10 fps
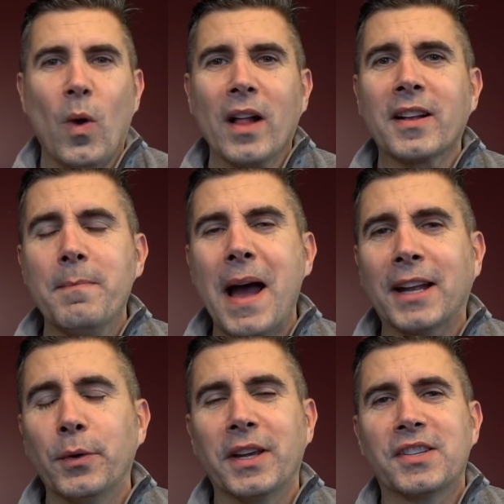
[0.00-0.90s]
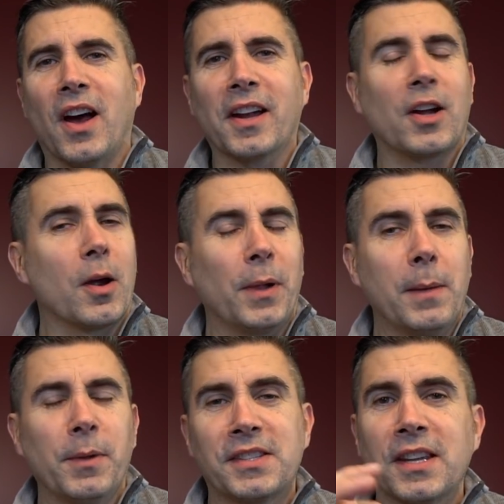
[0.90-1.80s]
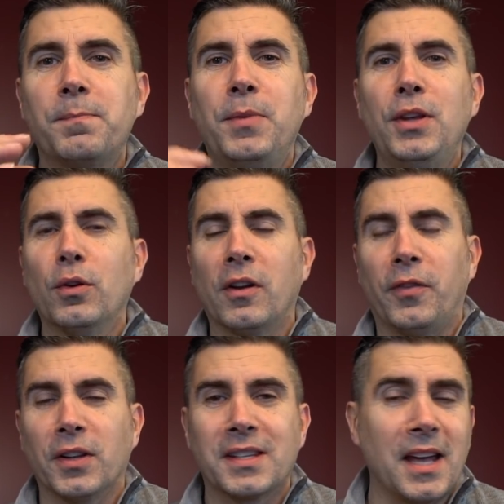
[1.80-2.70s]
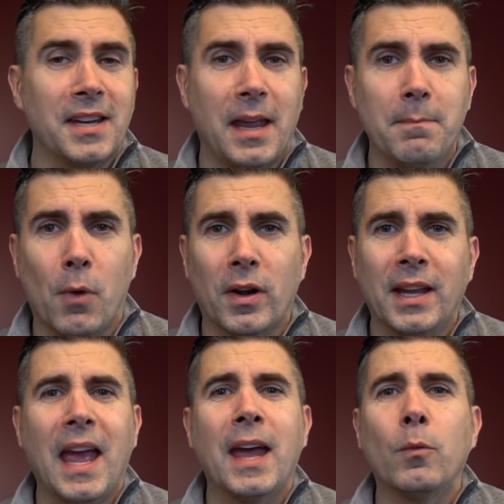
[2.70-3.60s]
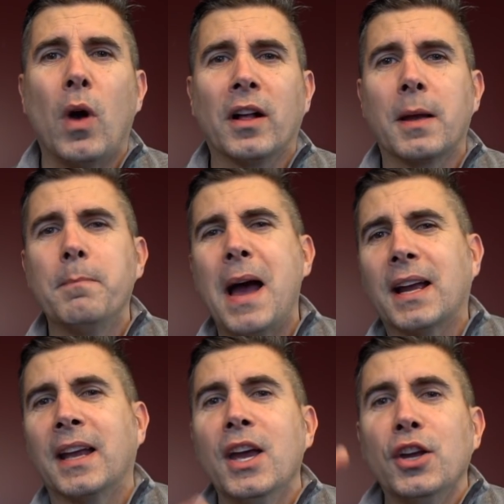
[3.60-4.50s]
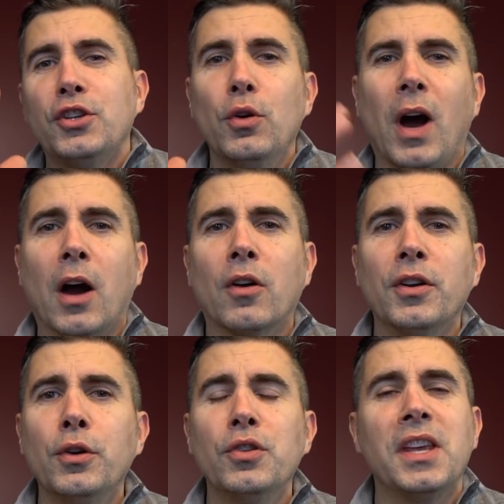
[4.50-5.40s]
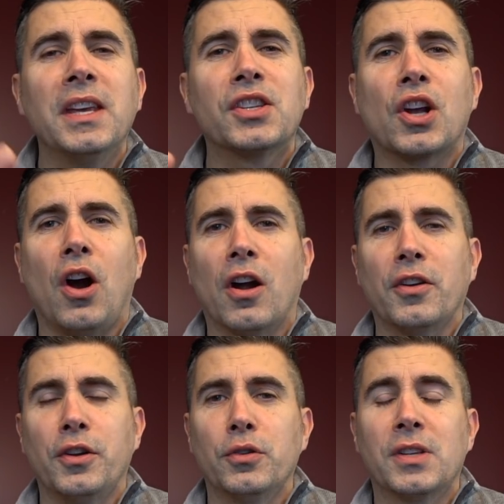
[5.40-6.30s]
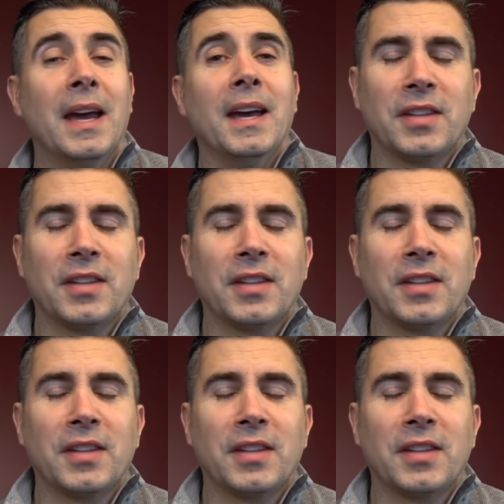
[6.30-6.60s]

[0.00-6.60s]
Welcome back to Exotic Car Playplace this beautiful Sunday morning, and welcome back to Our News is Car News.